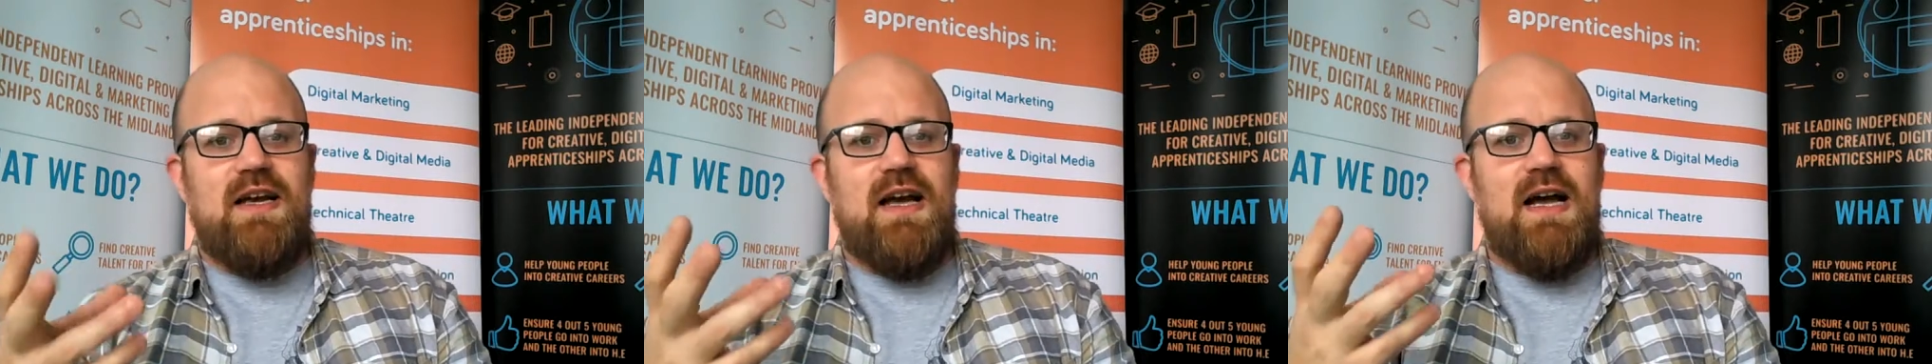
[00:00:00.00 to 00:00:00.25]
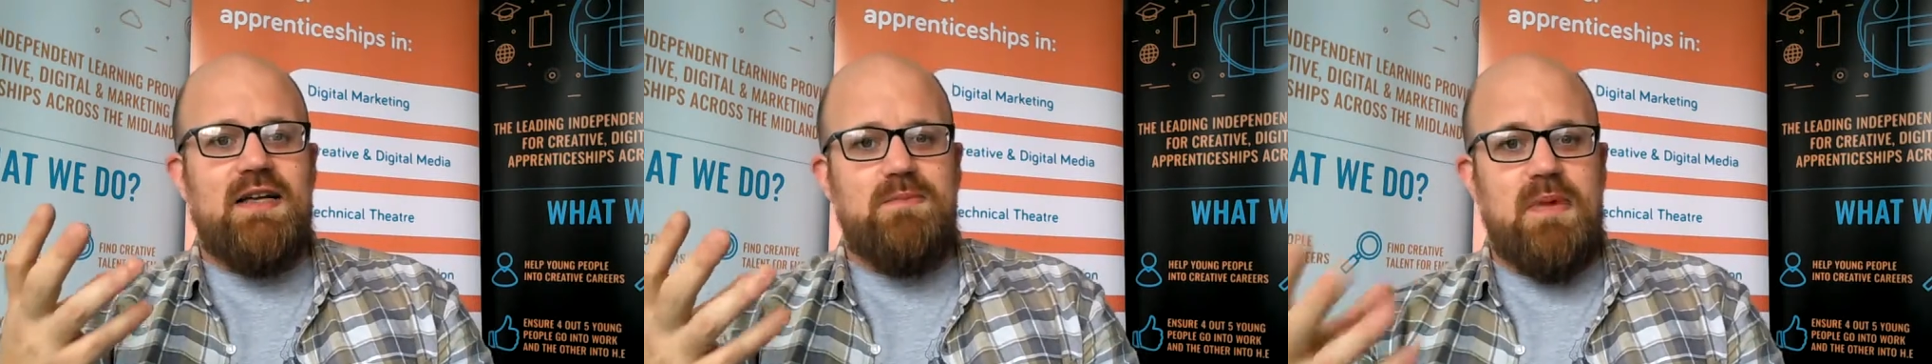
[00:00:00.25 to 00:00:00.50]

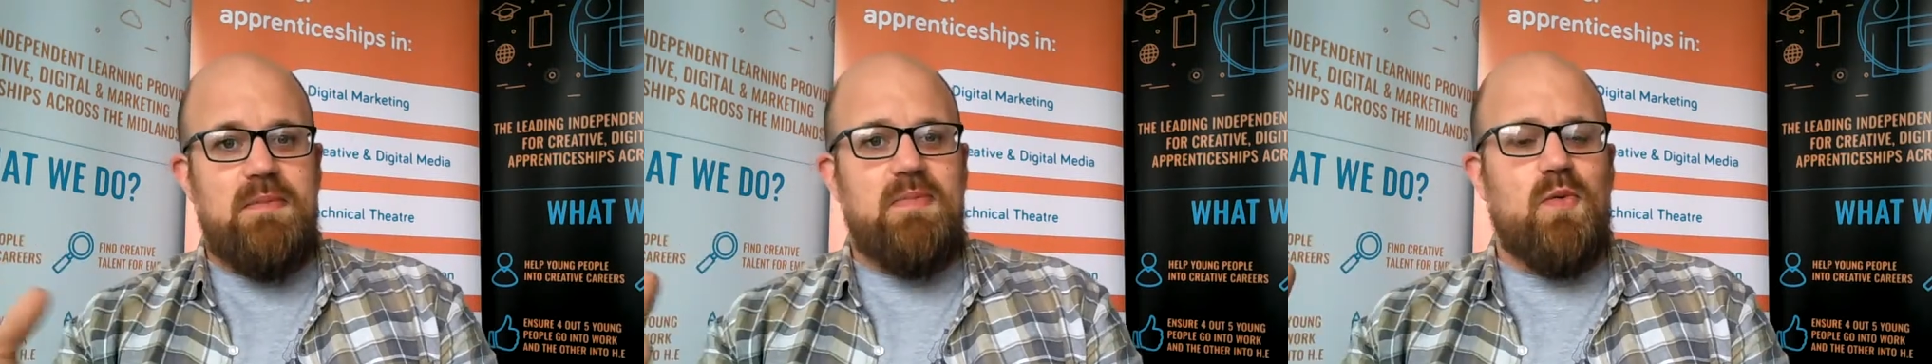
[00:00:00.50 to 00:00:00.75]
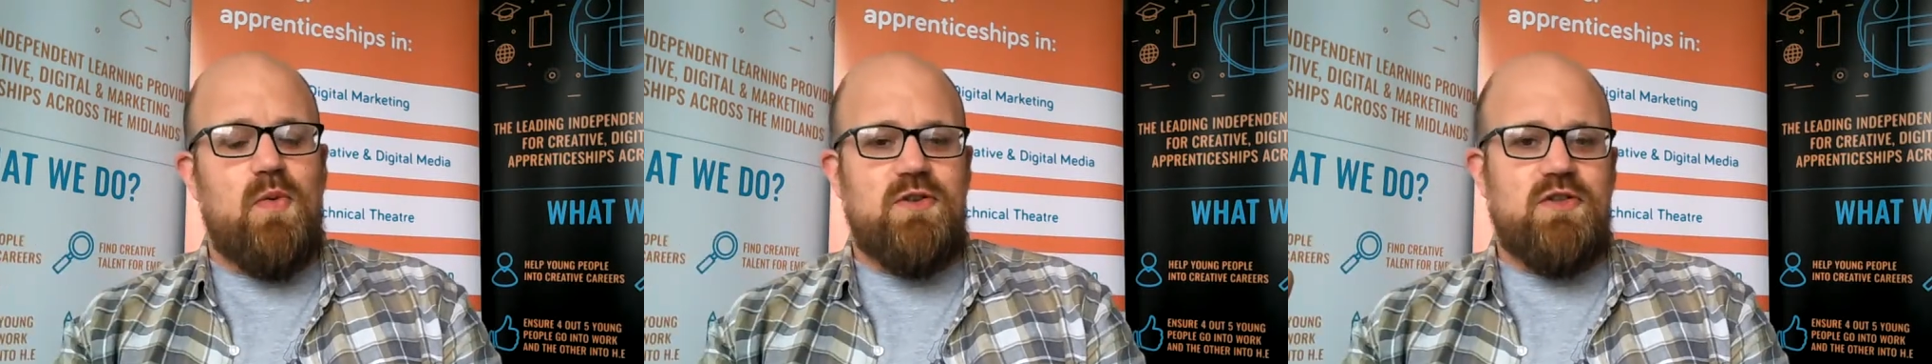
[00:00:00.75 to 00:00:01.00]
and people
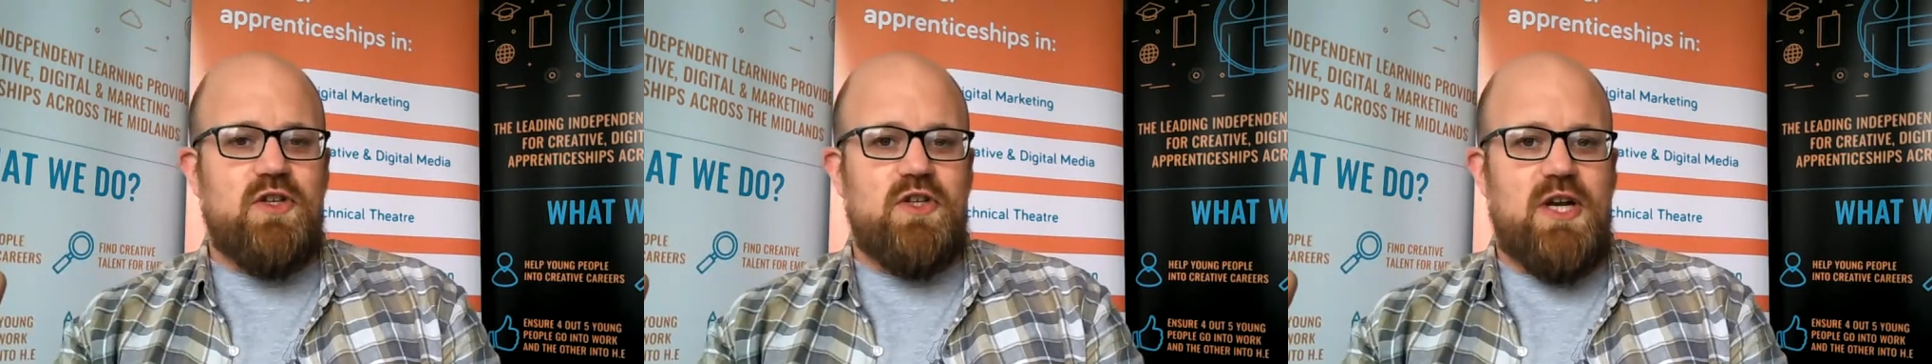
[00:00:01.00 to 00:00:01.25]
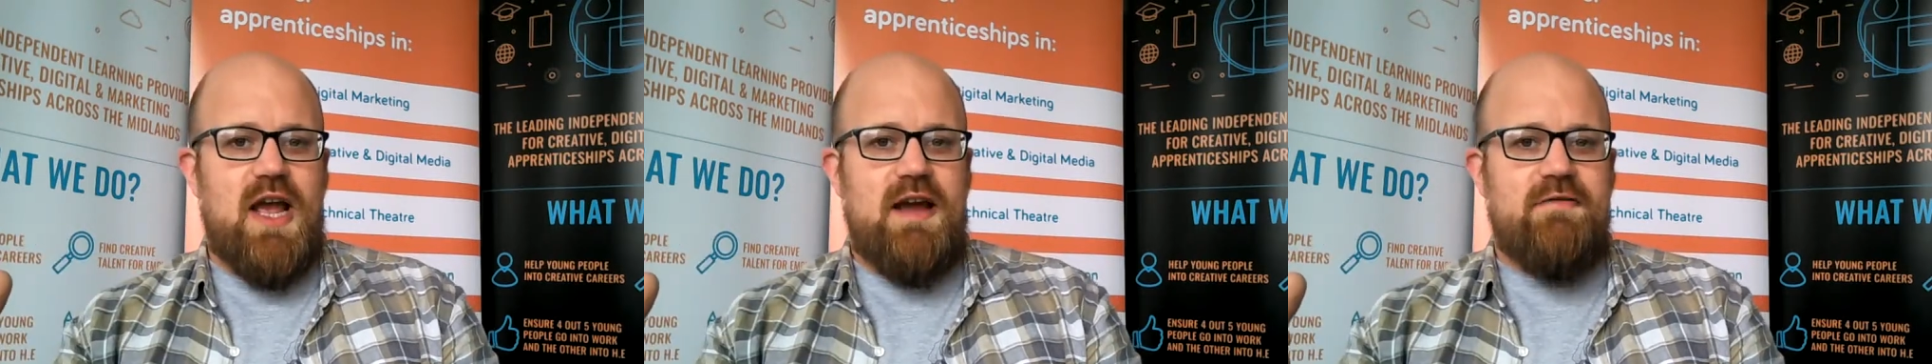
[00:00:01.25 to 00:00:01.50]
want to
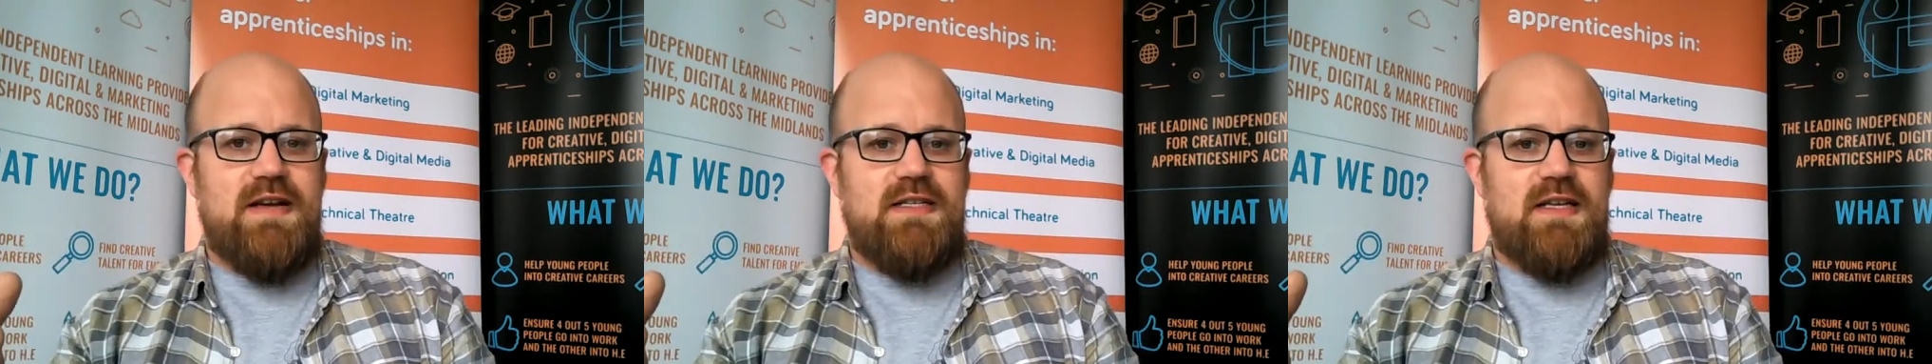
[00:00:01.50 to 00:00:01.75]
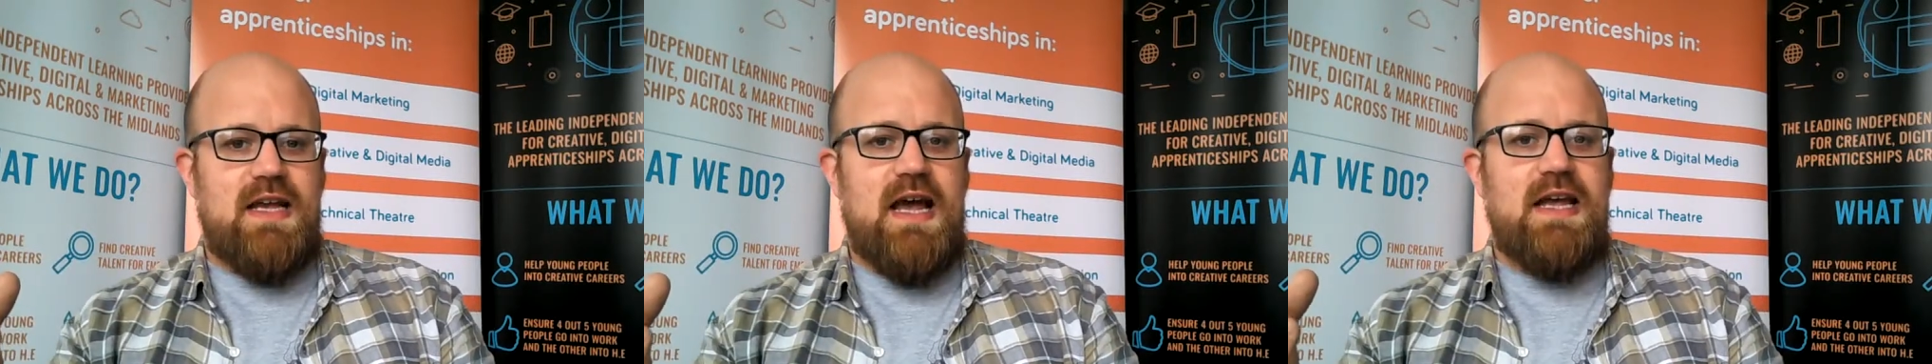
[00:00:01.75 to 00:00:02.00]
share it,
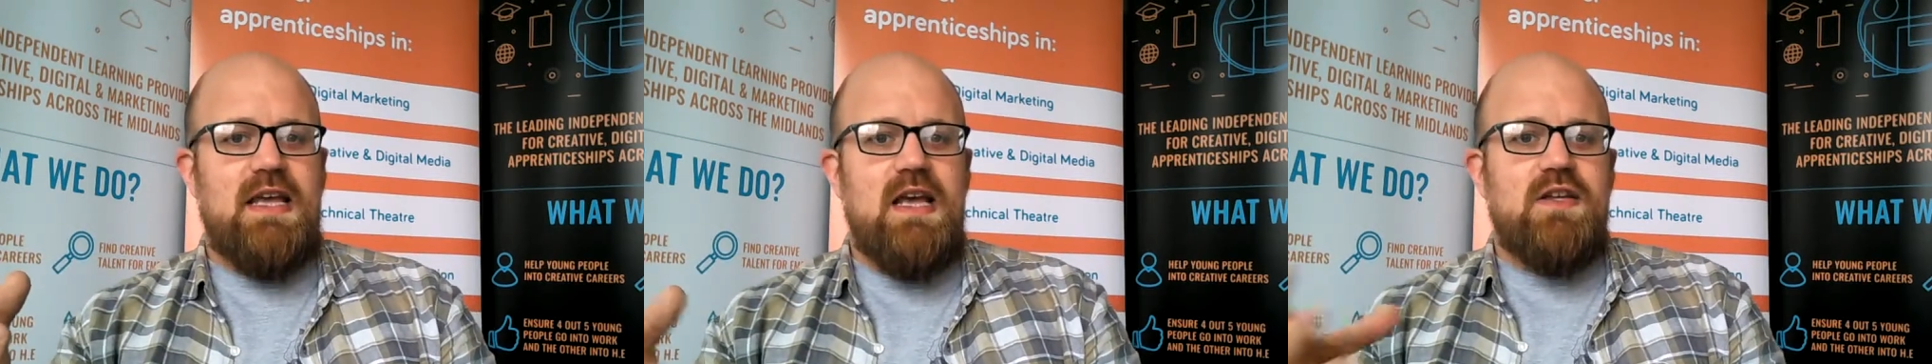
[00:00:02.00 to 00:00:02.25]
okay?